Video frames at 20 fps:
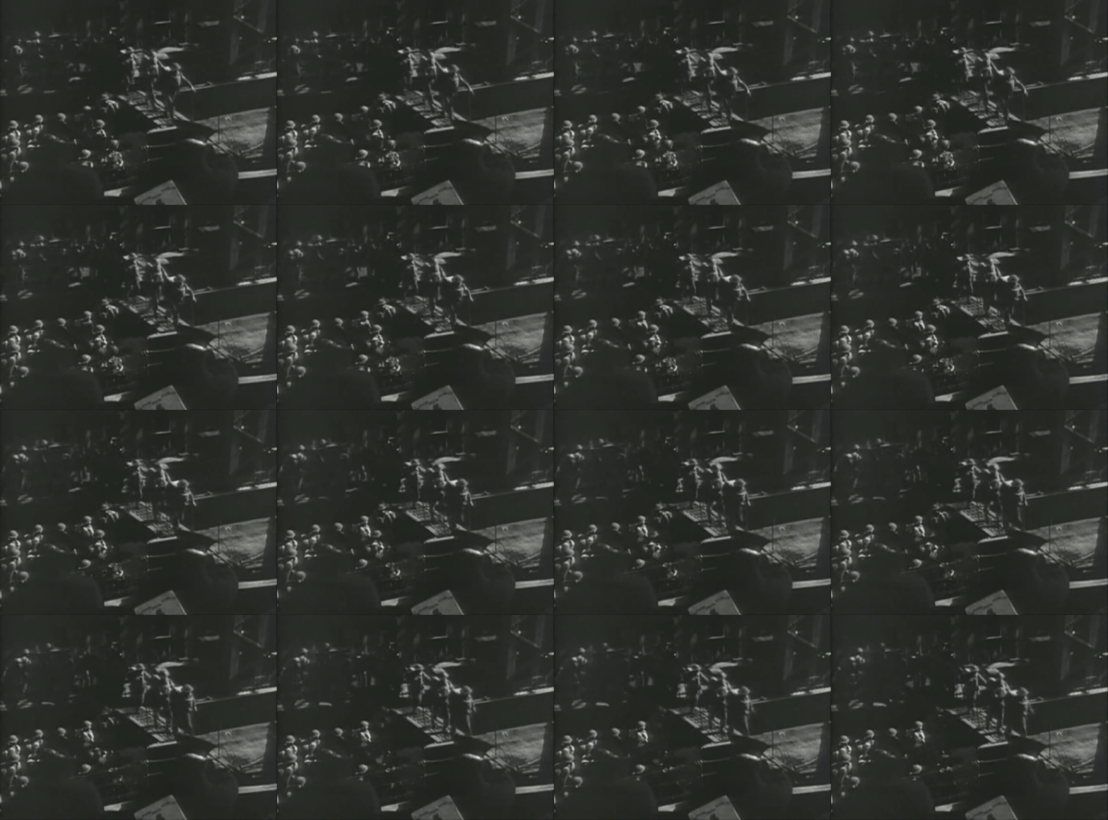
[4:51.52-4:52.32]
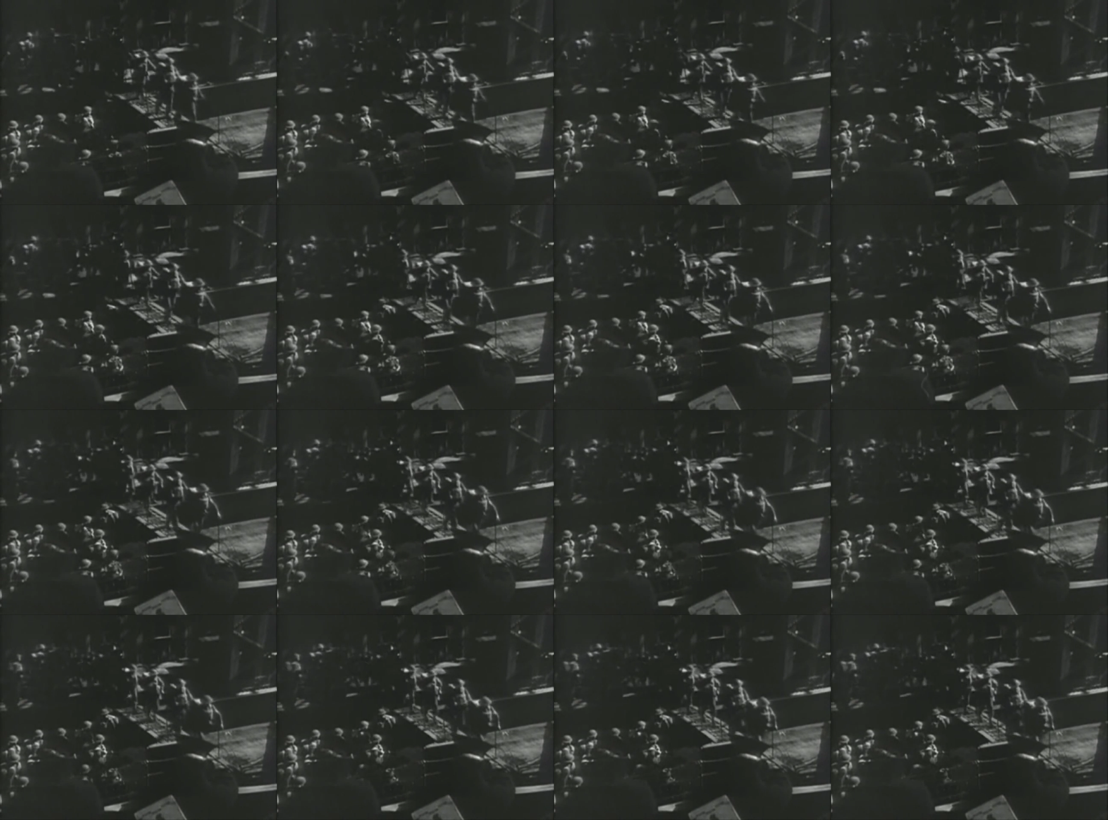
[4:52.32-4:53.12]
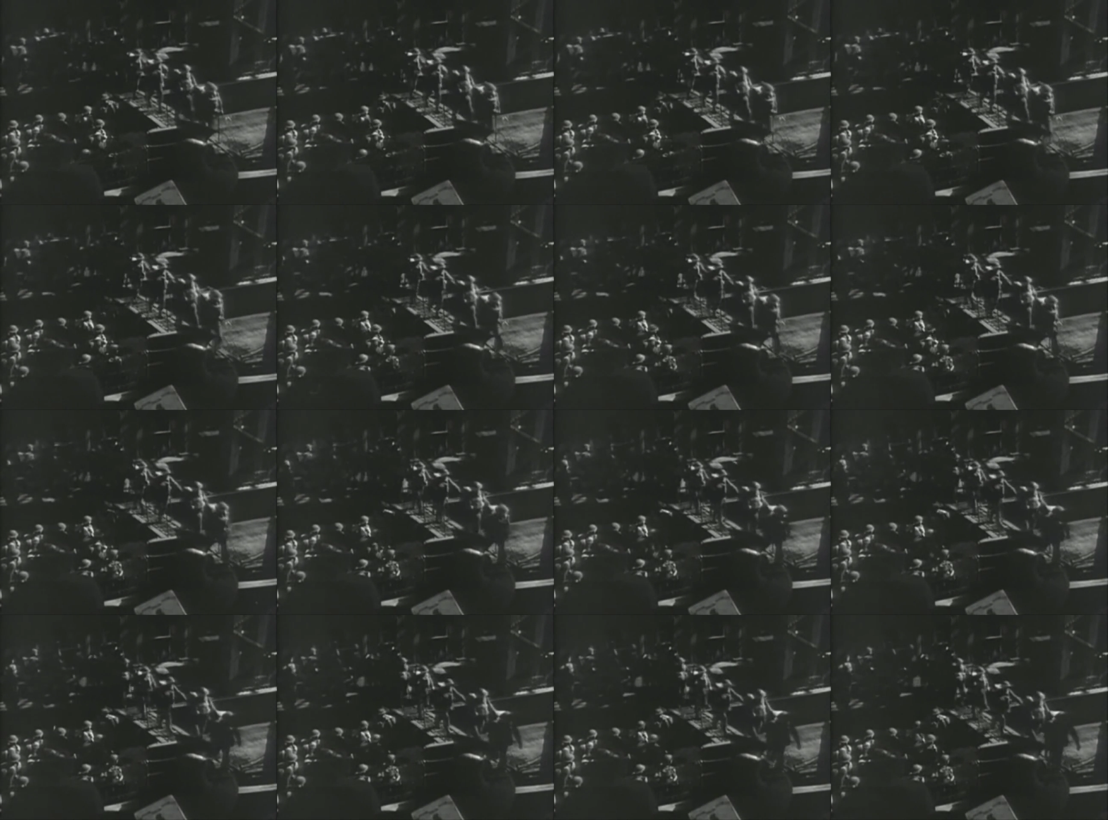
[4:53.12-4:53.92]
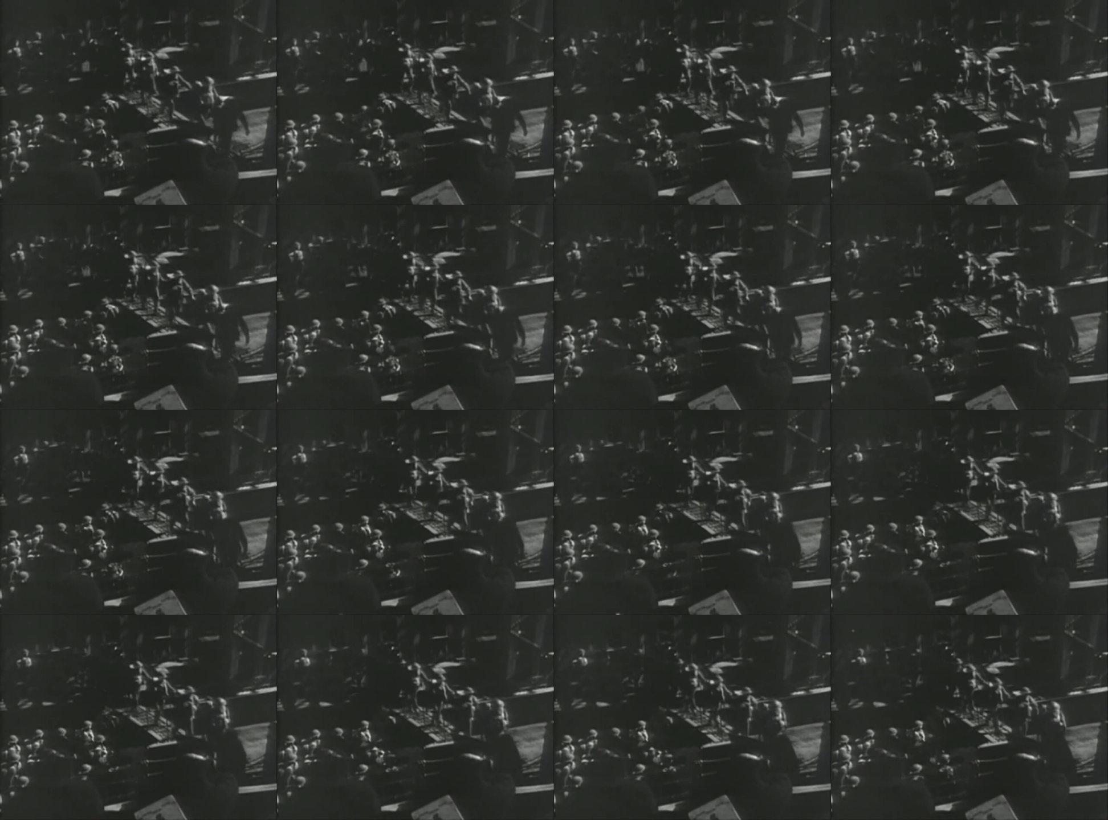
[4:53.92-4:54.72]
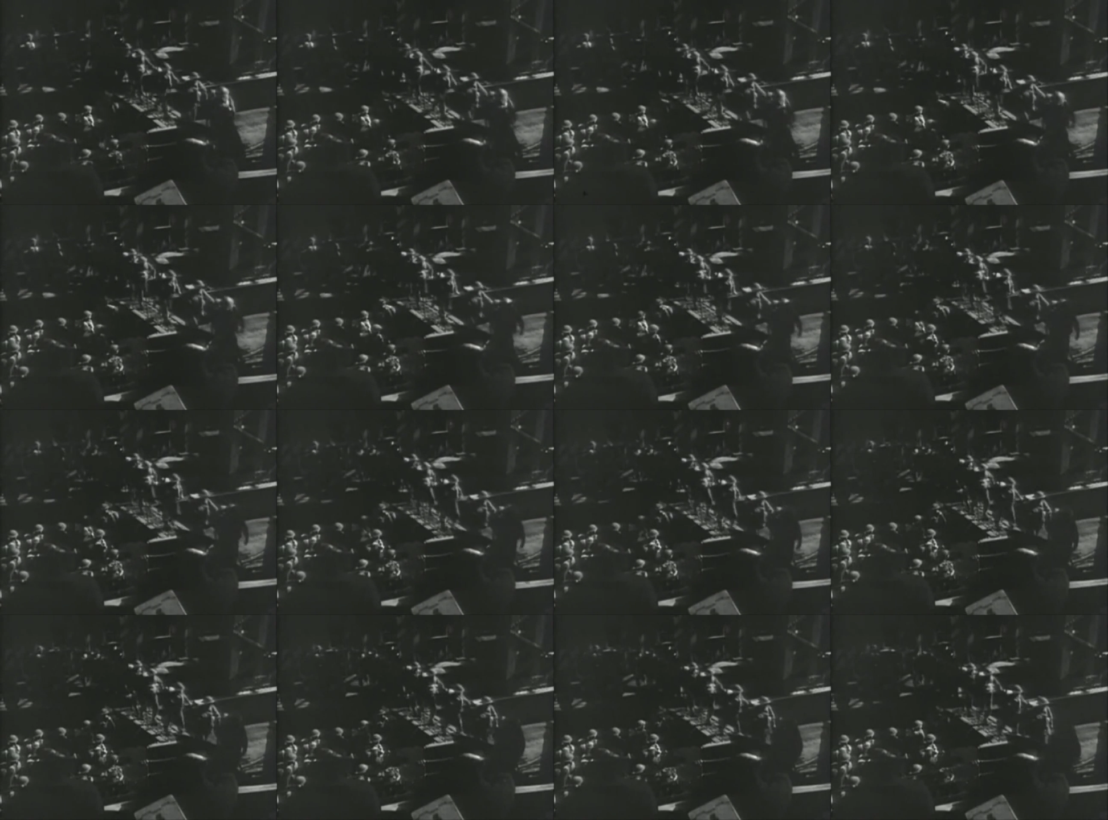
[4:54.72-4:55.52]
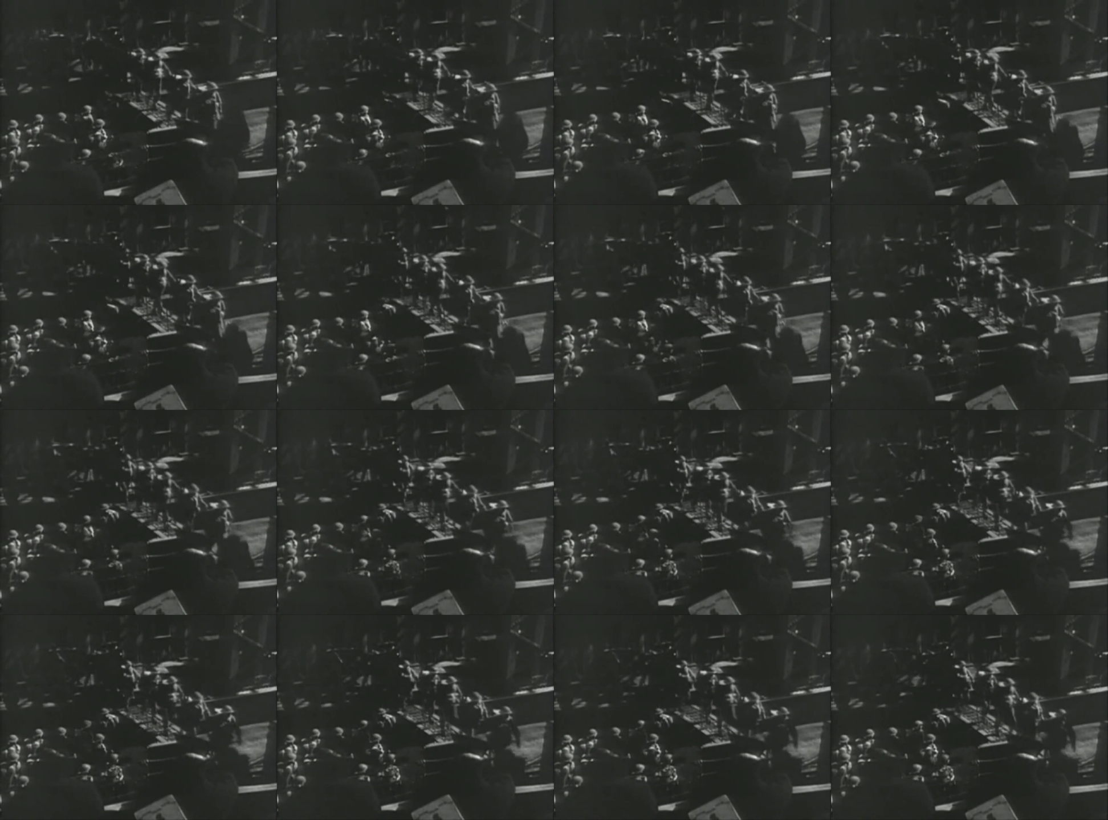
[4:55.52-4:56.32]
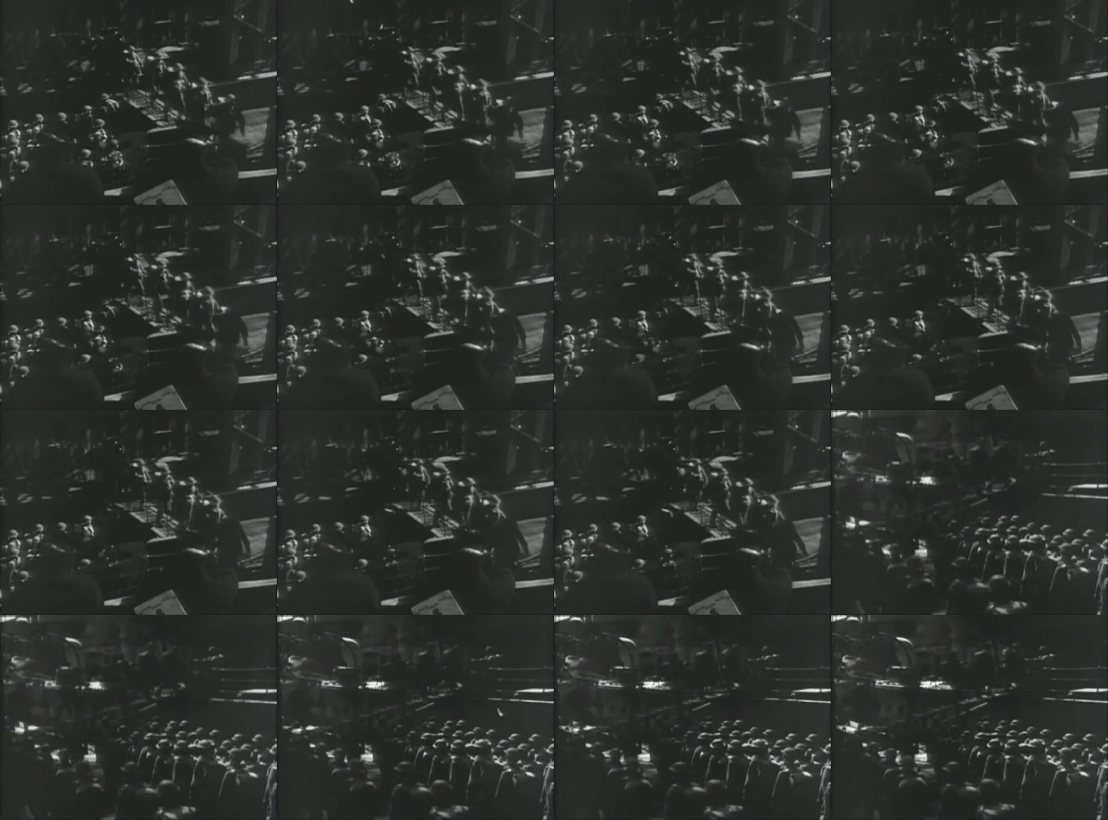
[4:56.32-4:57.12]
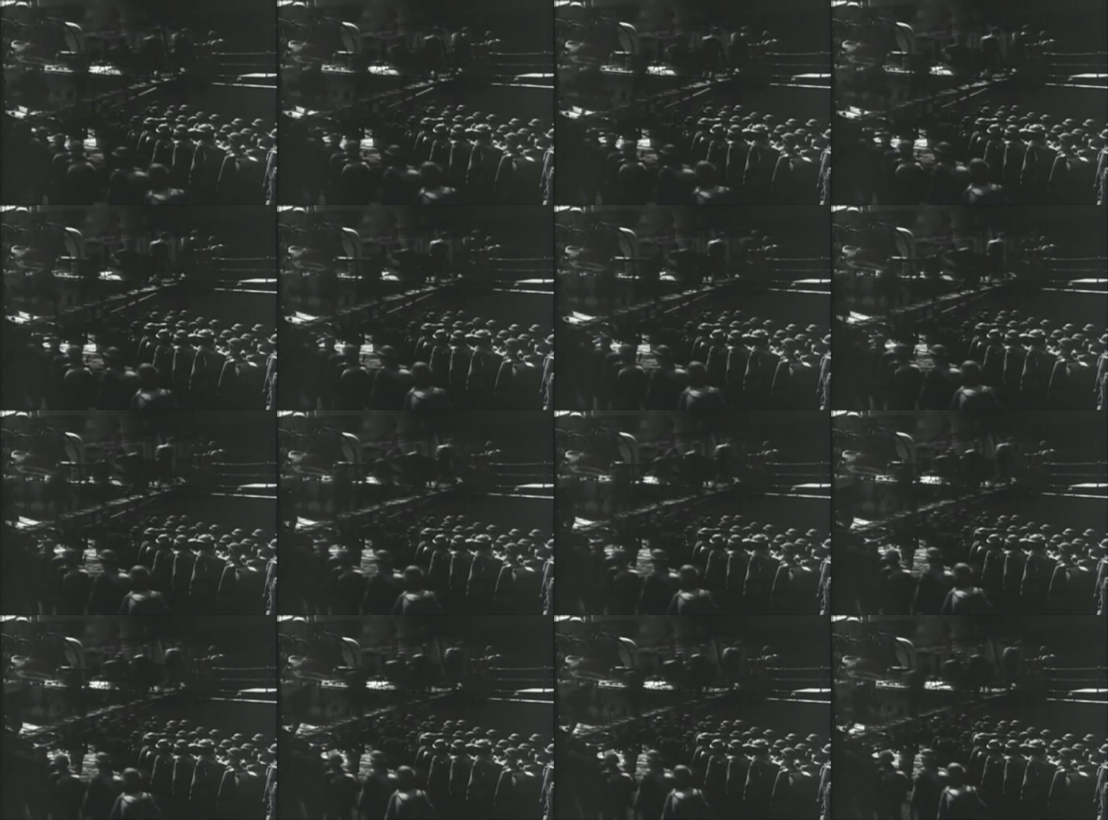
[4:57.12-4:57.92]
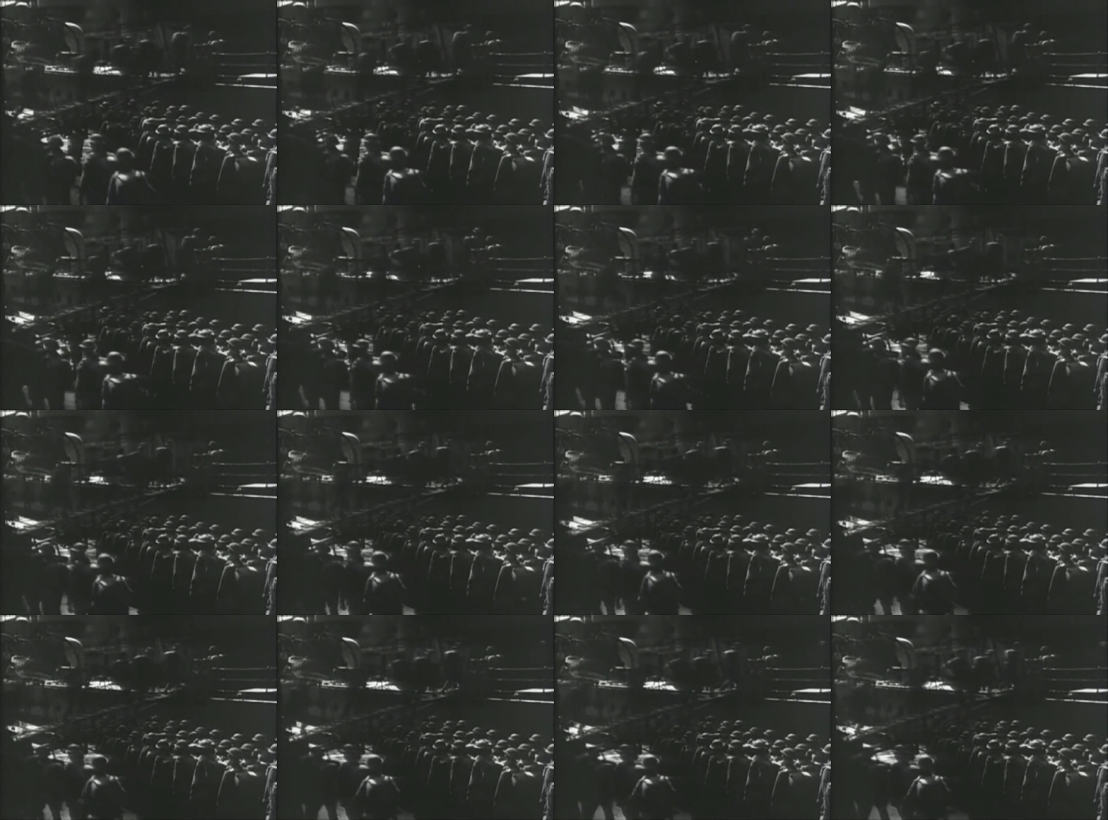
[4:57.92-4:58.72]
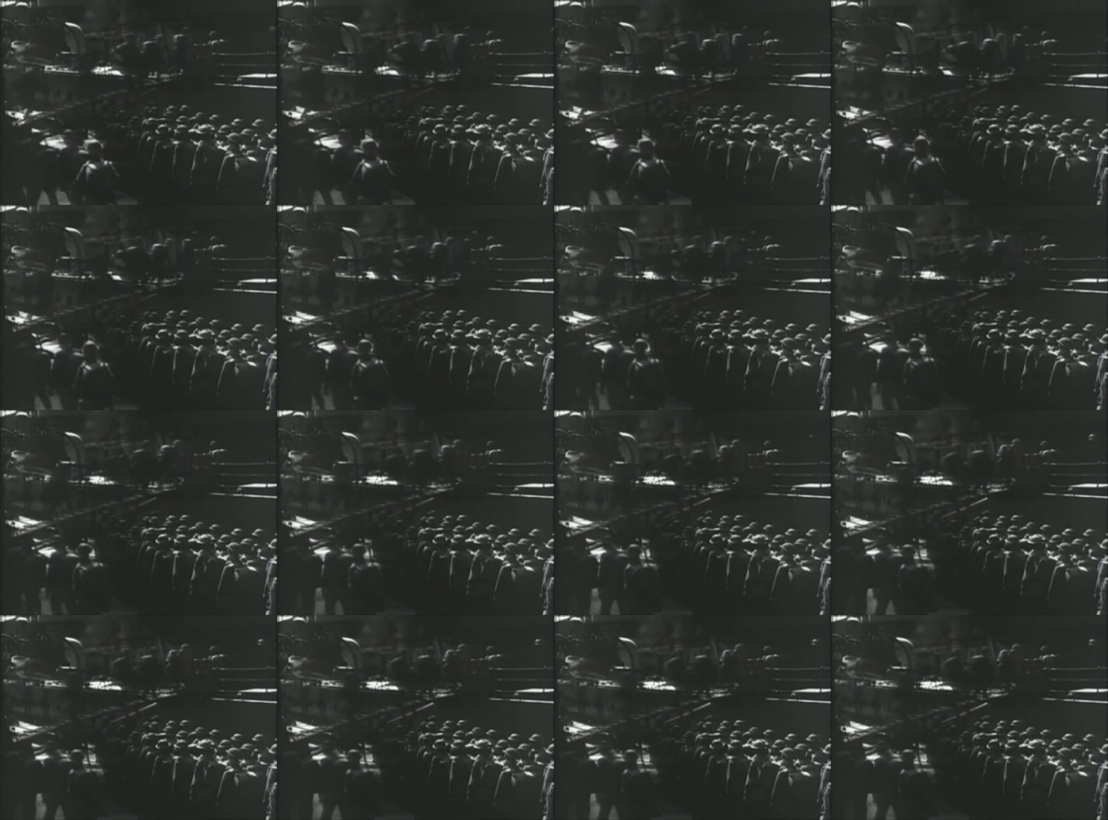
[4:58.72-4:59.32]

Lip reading: Nobody's mouth can be seen.